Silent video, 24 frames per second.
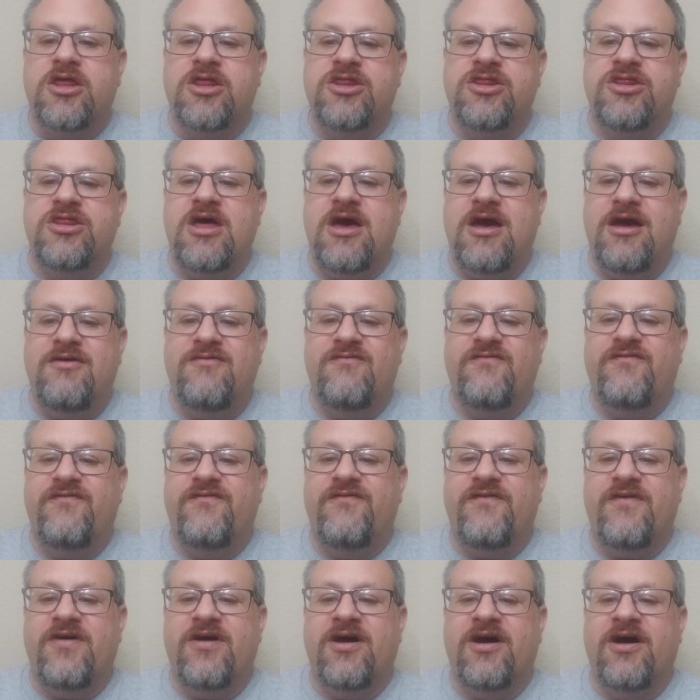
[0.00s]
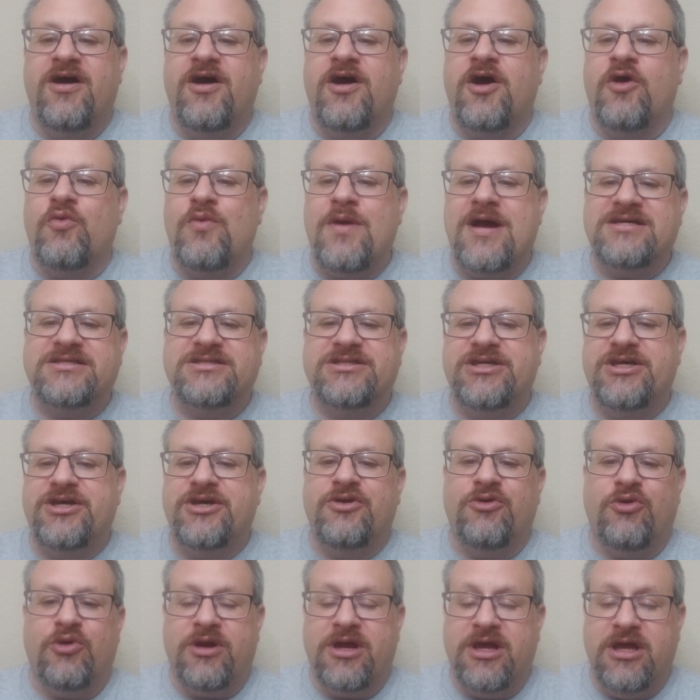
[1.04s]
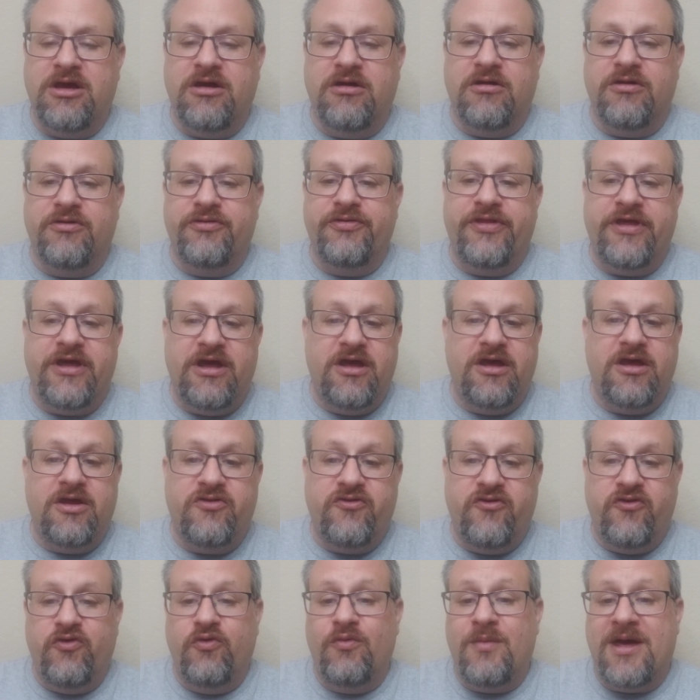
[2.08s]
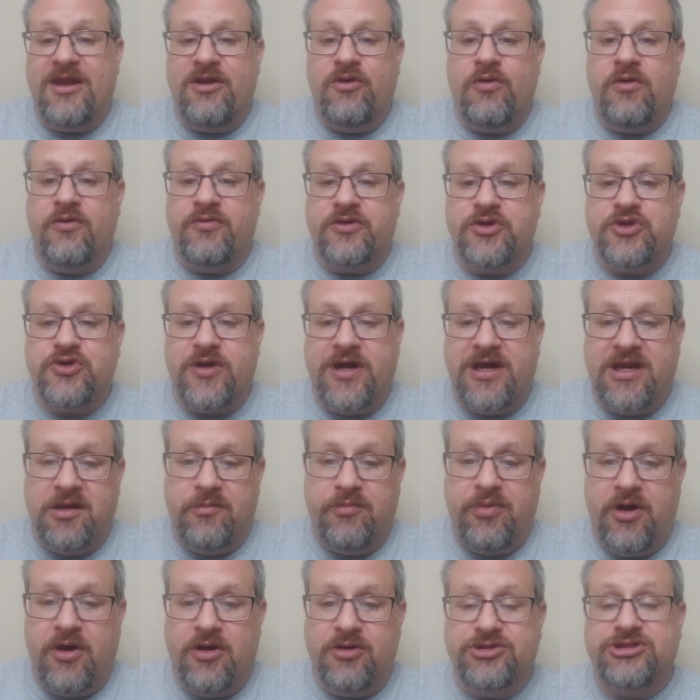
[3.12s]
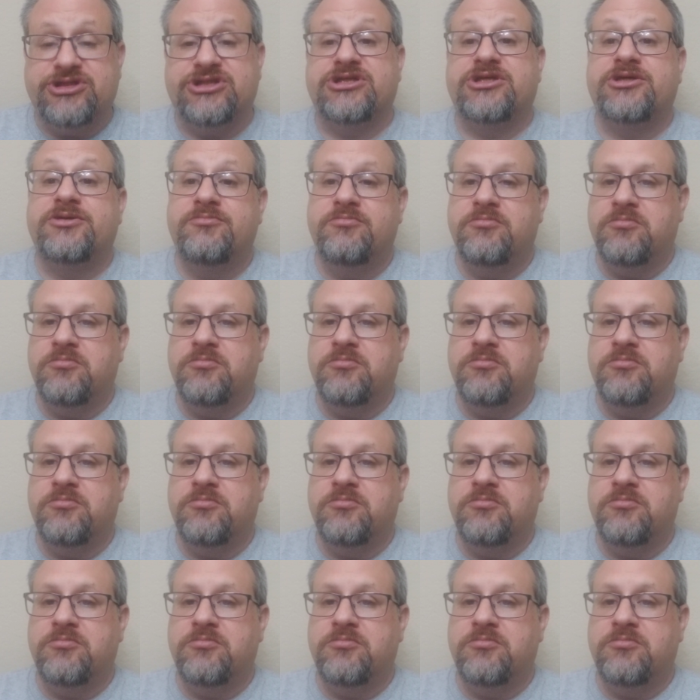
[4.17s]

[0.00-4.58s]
they've arrested or killed the 2 men who own the trading post,